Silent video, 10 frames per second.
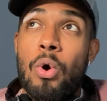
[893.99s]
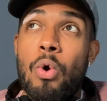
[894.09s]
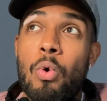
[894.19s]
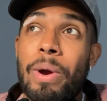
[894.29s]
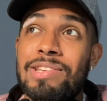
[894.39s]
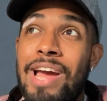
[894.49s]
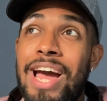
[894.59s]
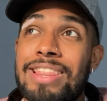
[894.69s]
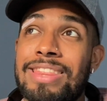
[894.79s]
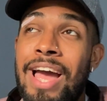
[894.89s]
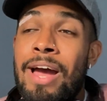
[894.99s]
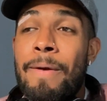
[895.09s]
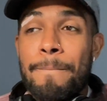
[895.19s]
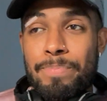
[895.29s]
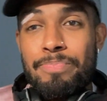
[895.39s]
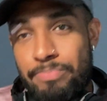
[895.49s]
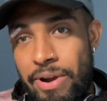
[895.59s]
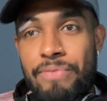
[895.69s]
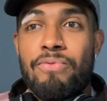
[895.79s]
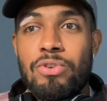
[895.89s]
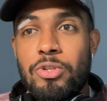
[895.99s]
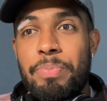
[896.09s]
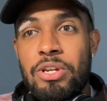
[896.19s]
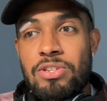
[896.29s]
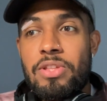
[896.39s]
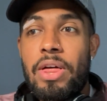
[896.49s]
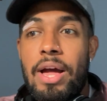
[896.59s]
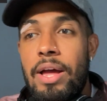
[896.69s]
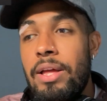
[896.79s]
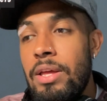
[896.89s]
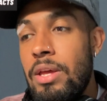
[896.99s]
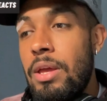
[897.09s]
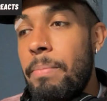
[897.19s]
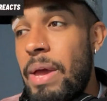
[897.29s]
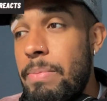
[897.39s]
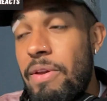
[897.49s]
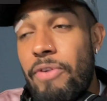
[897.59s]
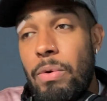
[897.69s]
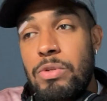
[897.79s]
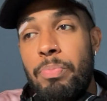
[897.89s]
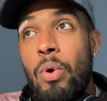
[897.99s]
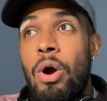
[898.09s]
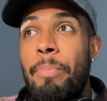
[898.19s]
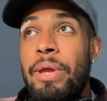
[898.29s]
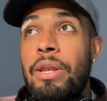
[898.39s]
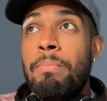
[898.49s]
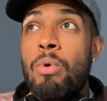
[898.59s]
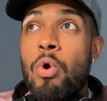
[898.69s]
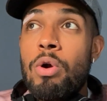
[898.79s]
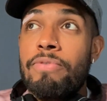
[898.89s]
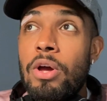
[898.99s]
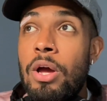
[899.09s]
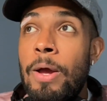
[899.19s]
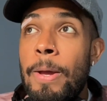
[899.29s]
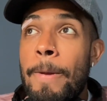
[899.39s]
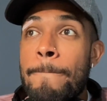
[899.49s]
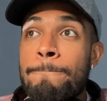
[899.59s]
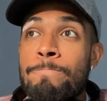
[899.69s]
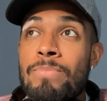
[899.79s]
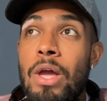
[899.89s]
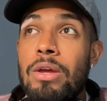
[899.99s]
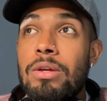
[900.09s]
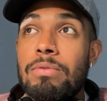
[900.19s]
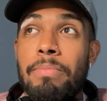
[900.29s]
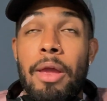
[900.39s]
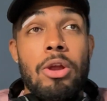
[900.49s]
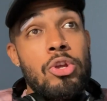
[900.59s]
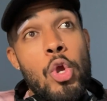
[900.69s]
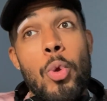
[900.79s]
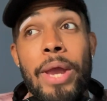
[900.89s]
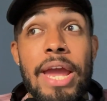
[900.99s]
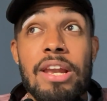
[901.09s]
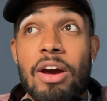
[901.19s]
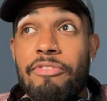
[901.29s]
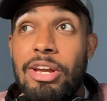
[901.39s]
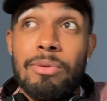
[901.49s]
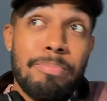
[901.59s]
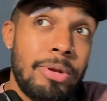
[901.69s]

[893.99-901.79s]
always had that preference because of that. Maybe if I was brought up in more of a UK loving,